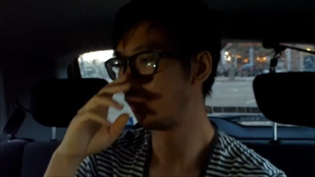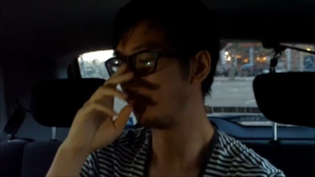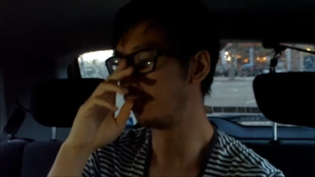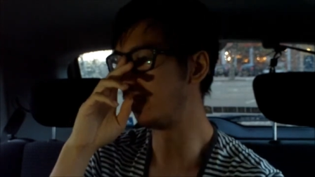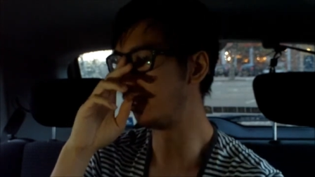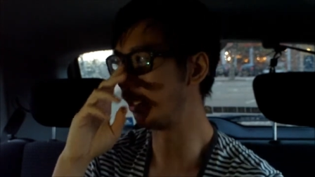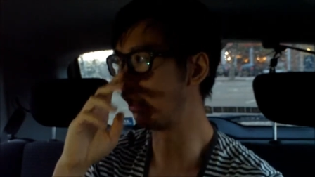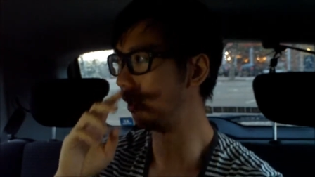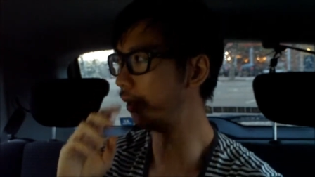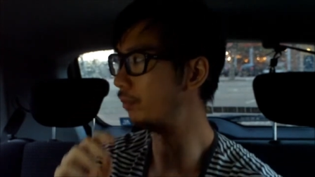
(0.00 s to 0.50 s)

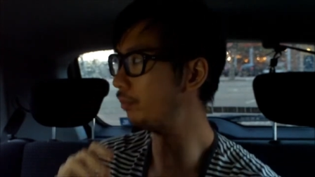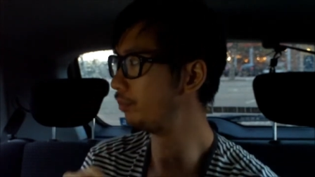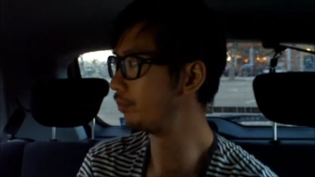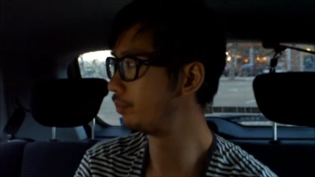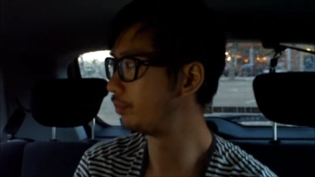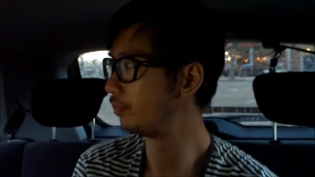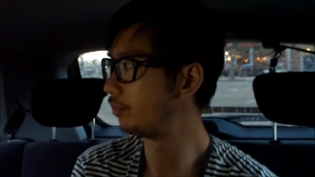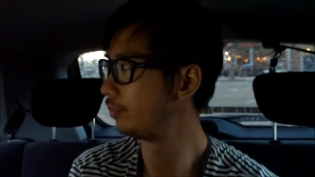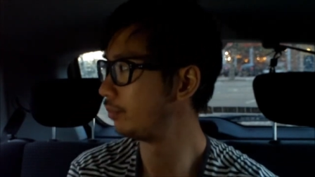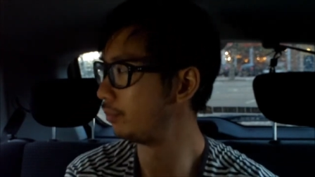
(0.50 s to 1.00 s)
But um,
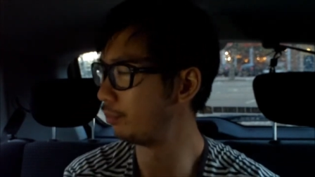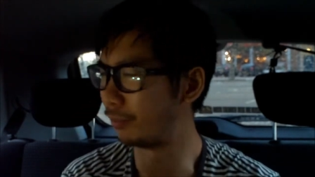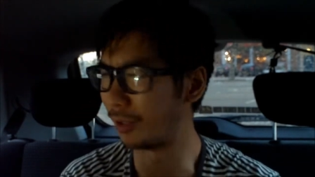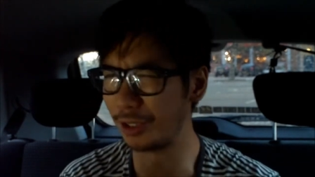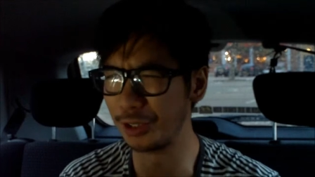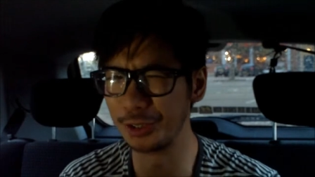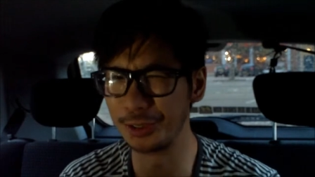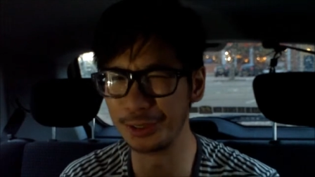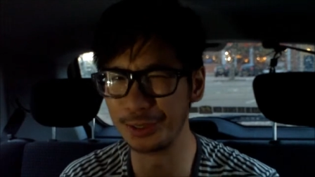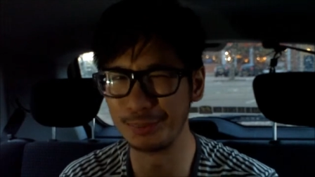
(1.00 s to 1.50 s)

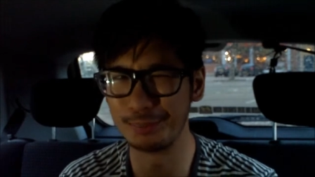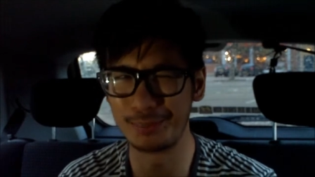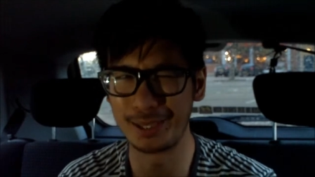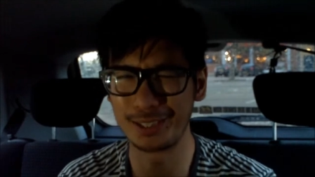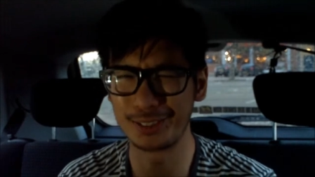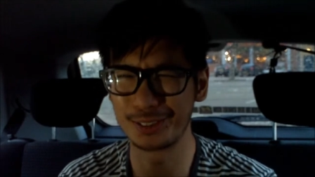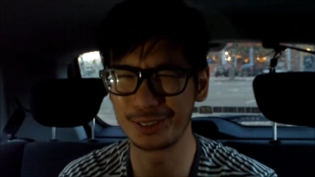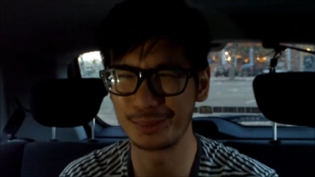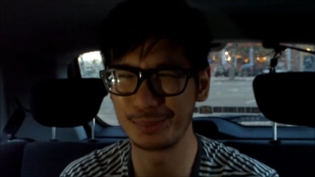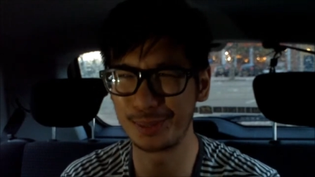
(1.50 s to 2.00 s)
mantra,
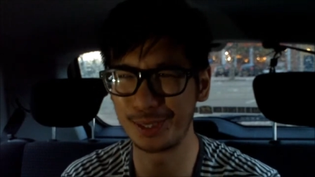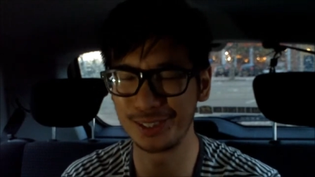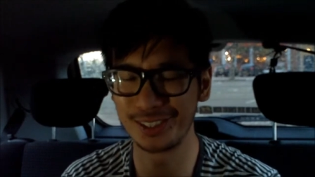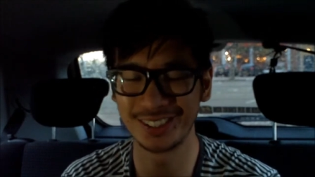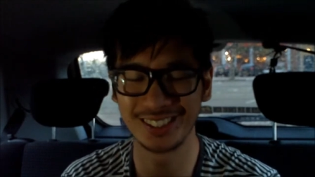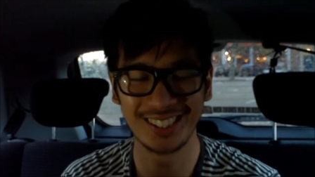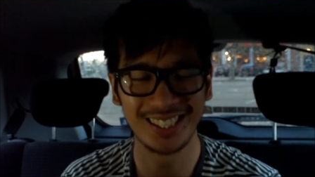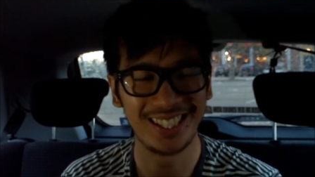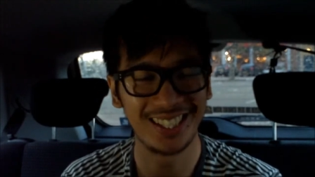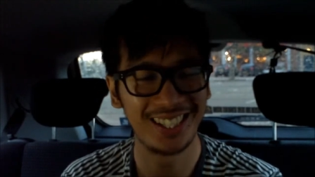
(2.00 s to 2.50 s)
mantra,
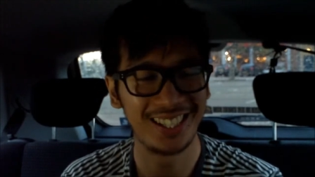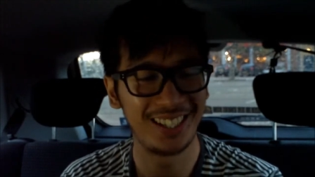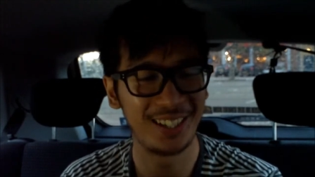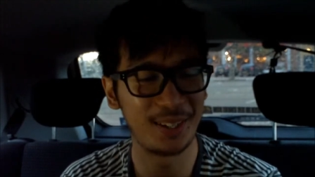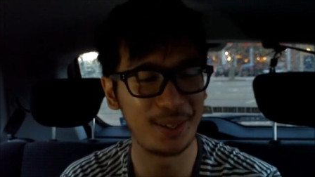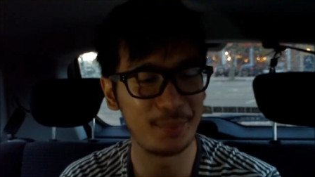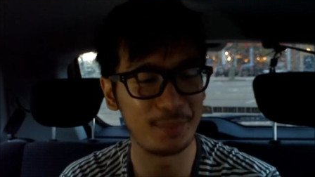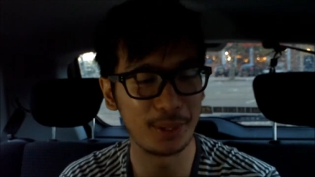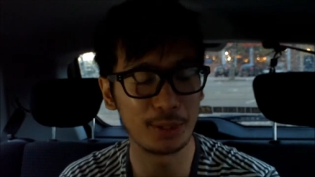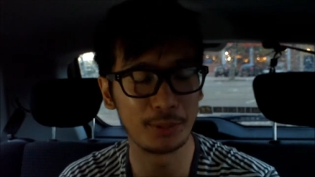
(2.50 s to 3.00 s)
mantra.
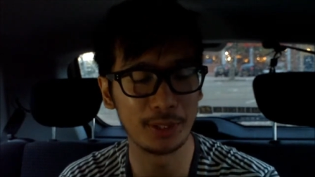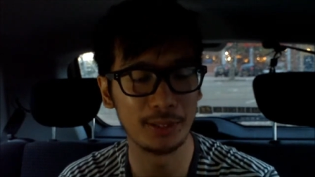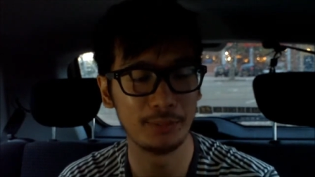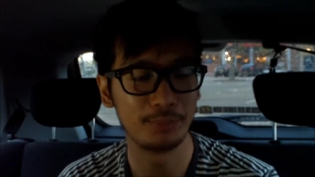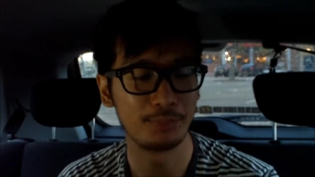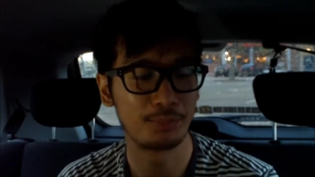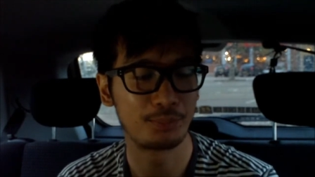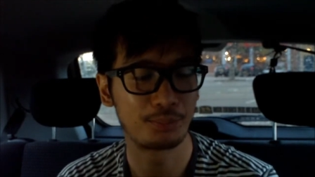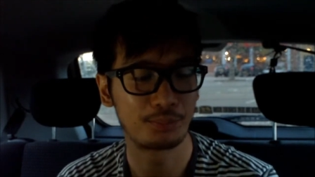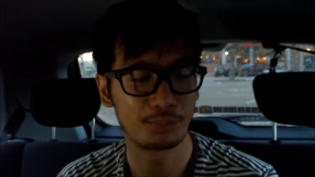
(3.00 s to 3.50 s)
Um, but anyway,